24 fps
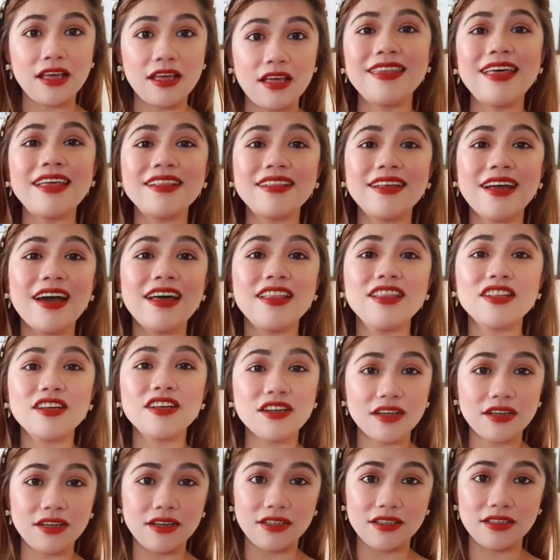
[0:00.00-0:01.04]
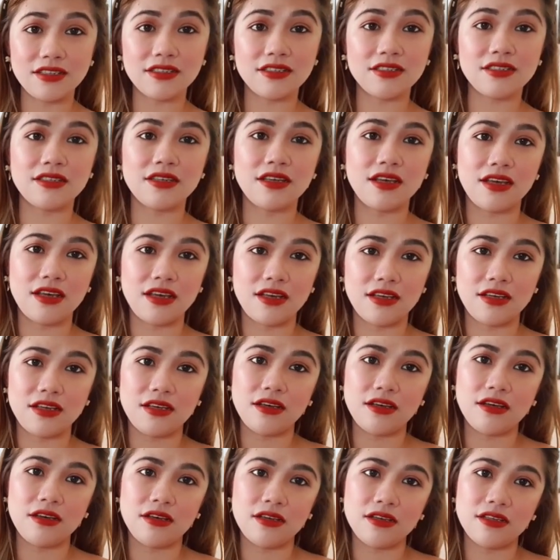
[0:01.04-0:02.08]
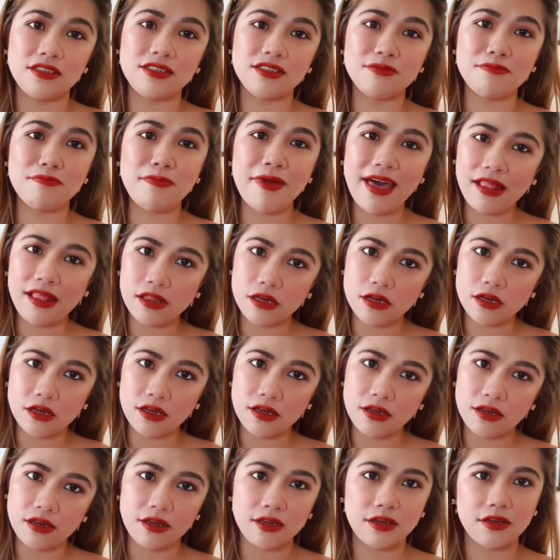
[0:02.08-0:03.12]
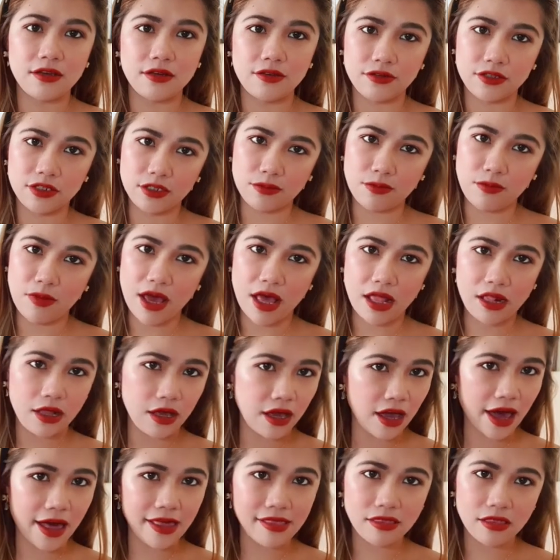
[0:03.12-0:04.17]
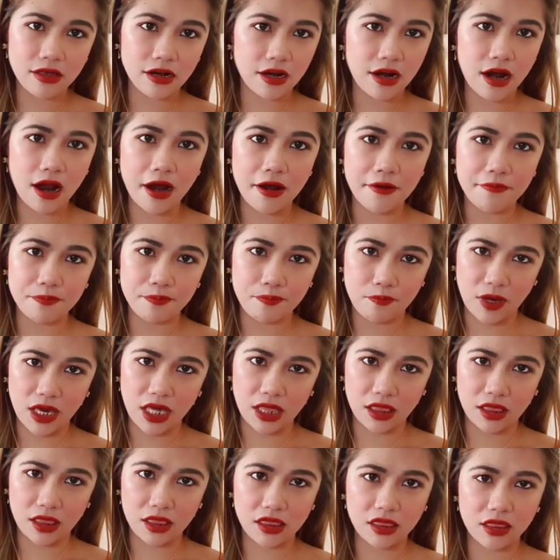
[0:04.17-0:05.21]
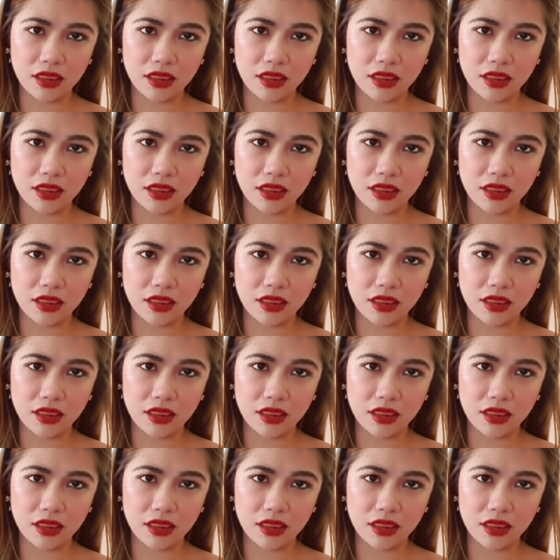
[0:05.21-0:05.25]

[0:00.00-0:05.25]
that can cause smelly underarm feet.